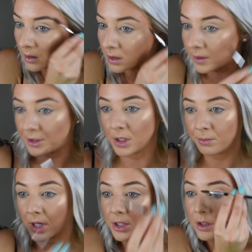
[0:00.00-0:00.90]
So I just
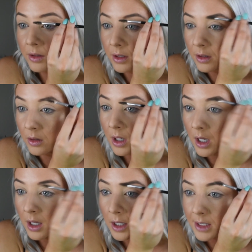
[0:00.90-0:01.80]
brush through,
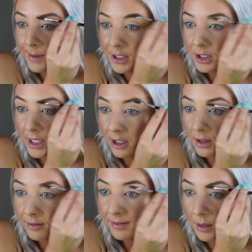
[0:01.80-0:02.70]
especially here in
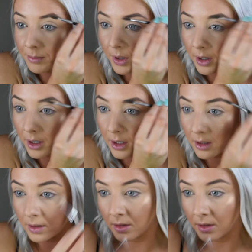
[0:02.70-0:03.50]
the front part.